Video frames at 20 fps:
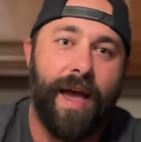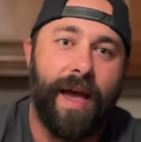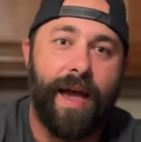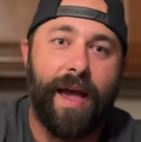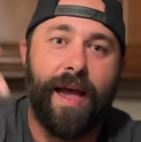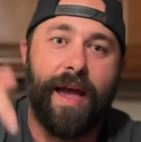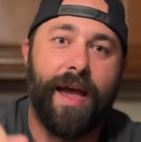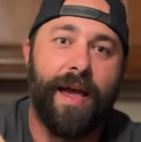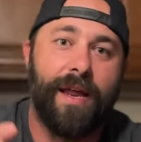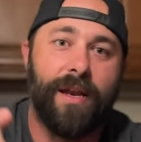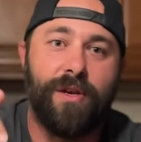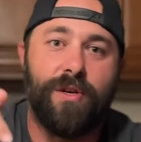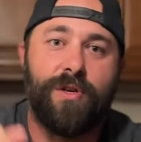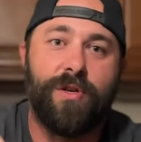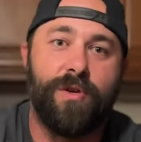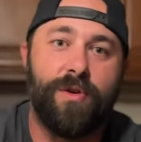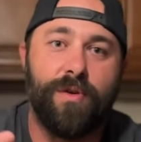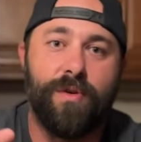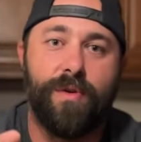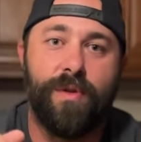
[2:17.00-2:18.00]
head
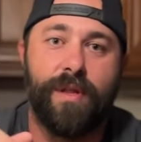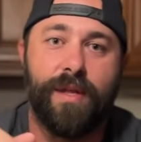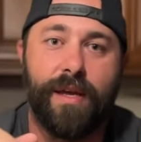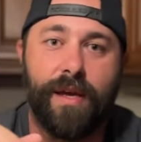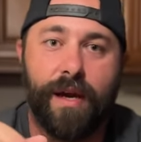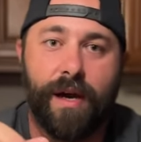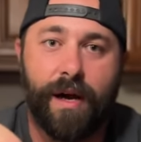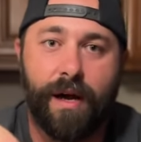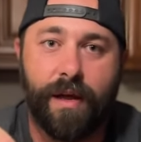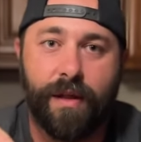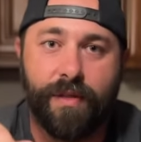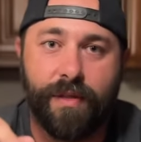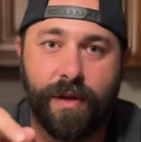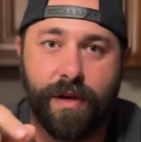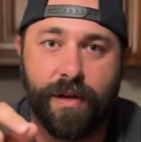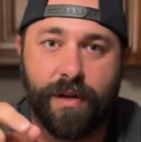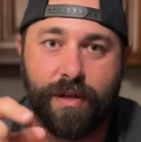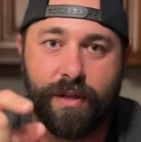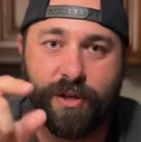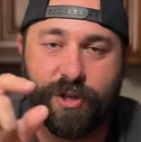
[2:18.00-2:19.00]
to the, uh,
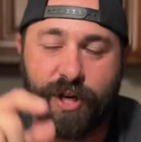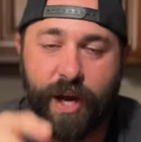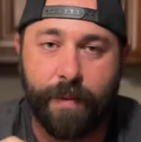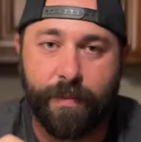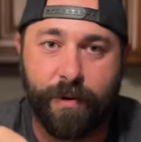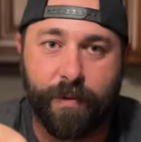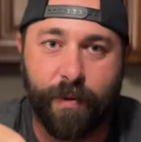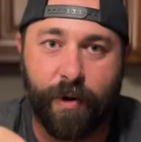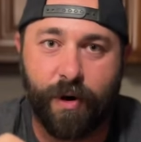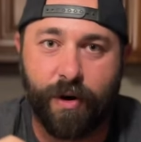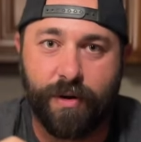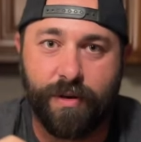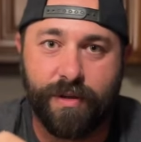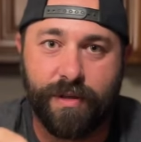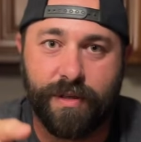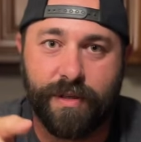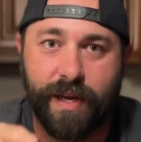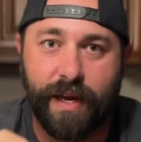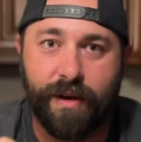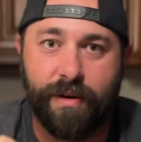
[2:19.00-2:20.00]
the, the chapter
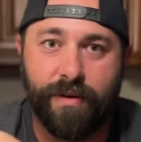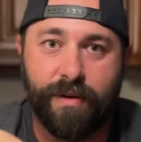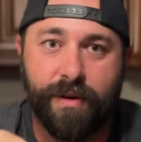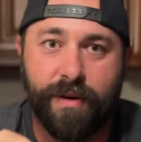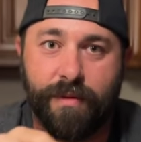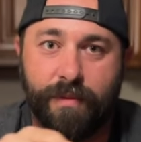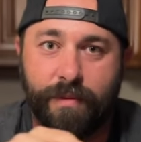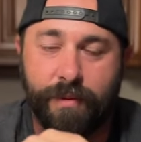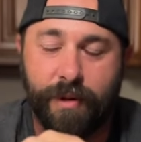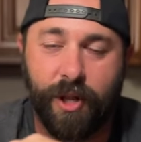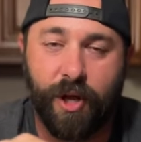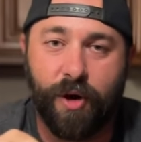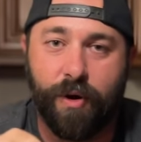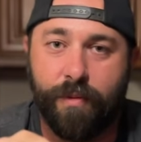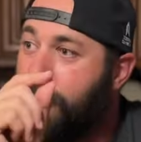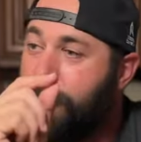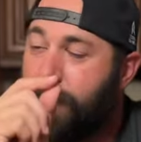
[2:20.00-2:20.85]
markers down below.